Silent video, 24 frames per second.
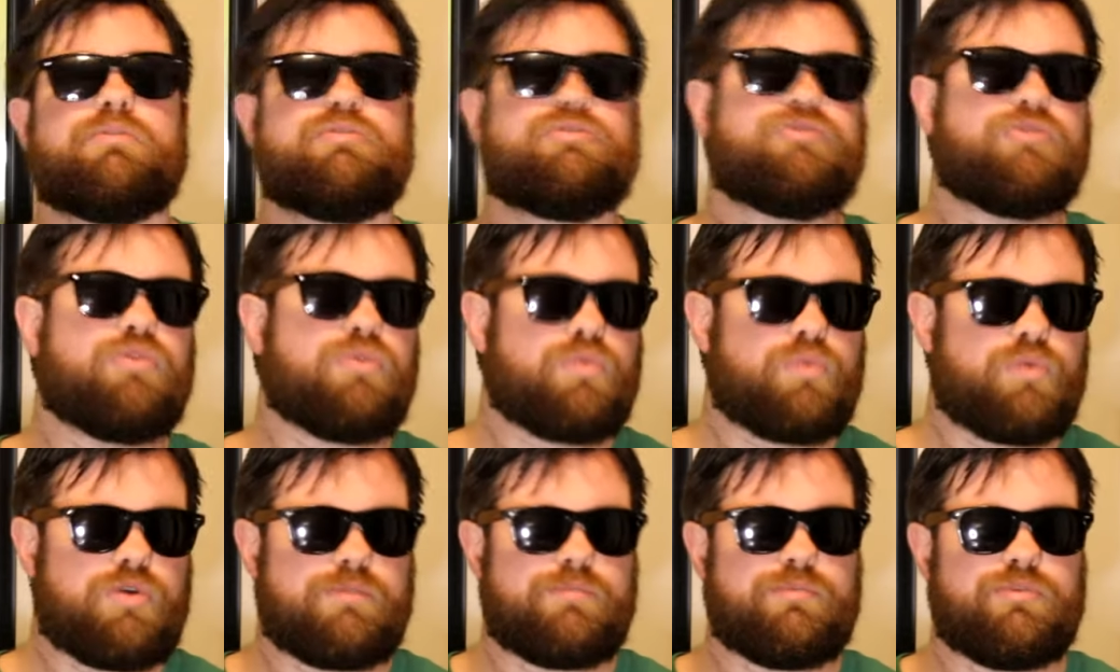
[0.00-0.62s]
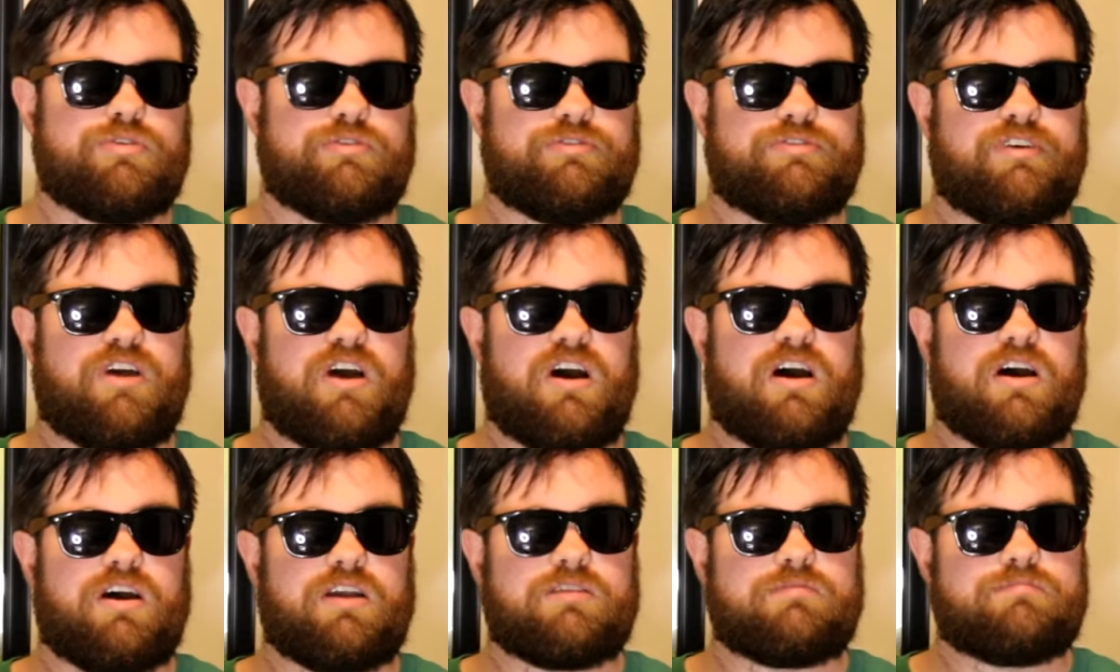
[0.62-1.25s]
Before we move
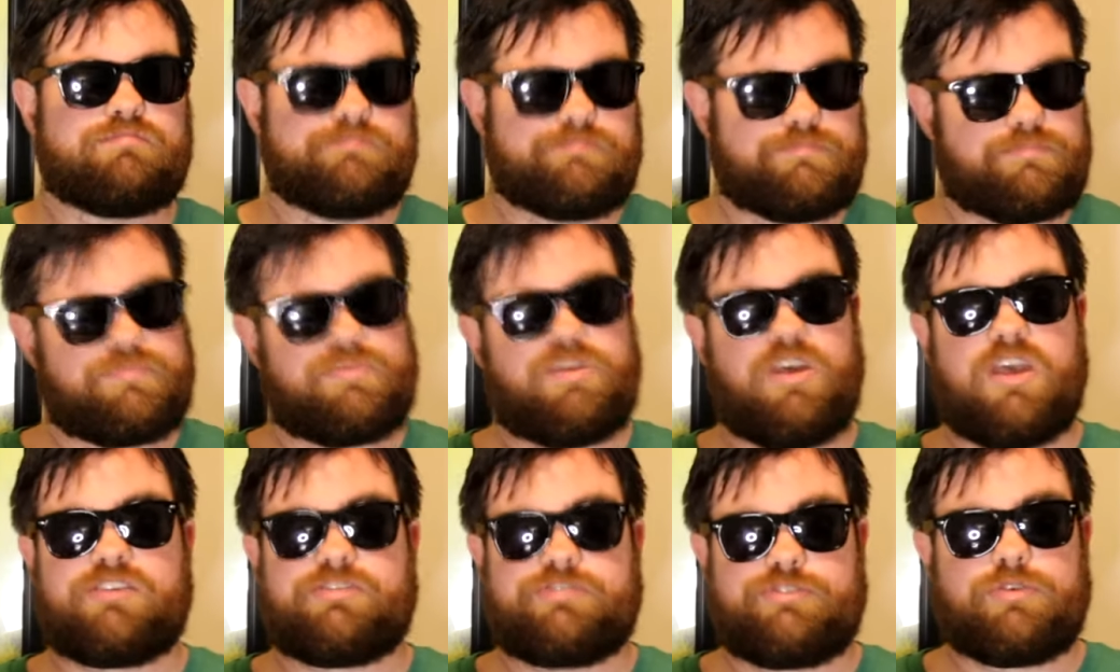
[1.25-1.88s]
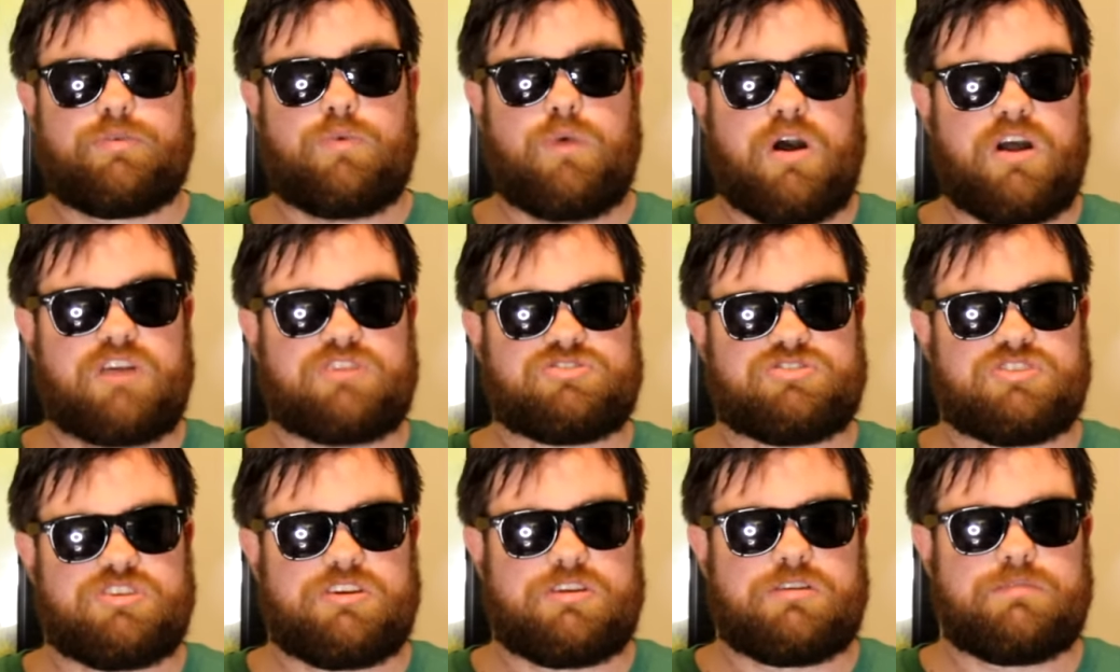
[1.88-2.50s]
on, thanks for
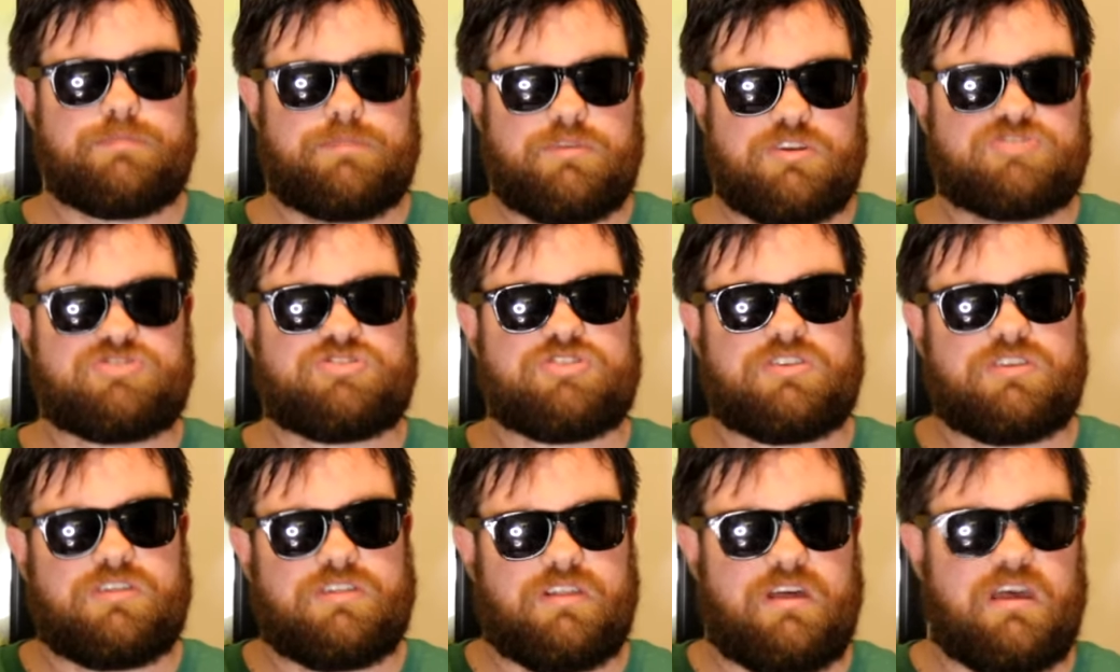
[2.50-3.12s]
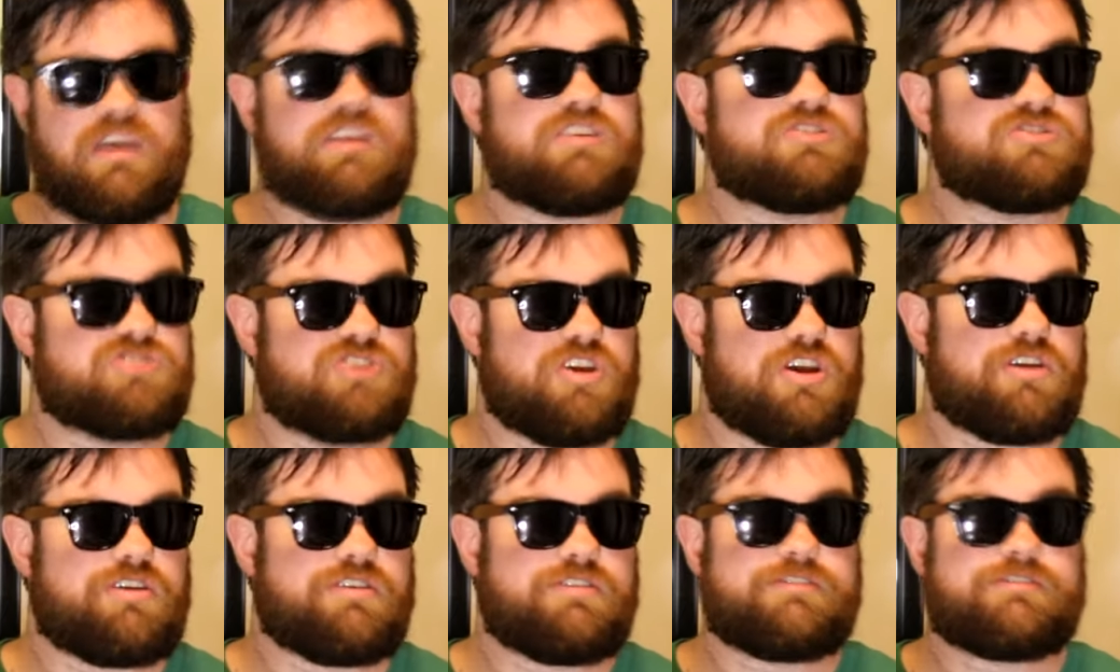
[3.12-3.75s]
watching. Be sure to like,
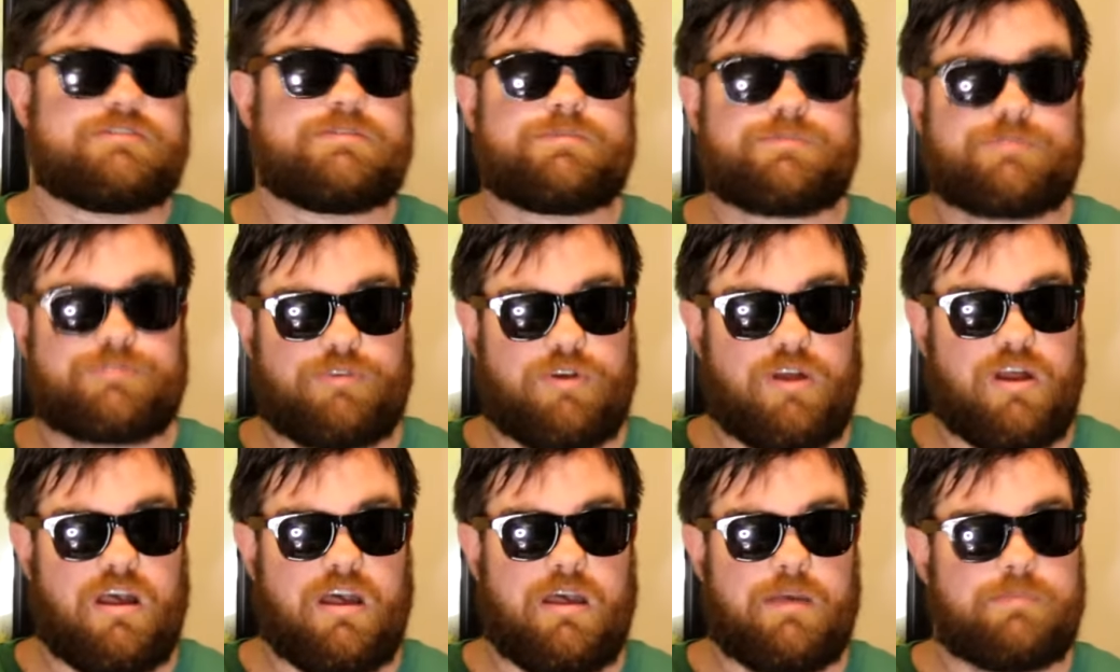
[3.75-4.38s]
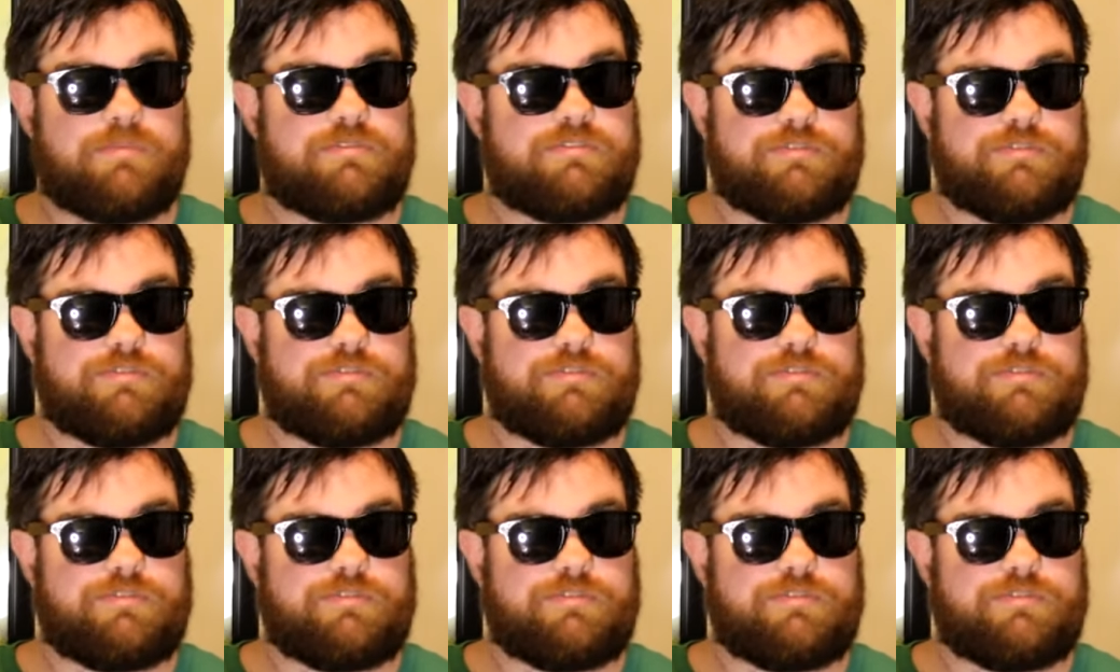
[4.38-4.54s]
share, and subscribe.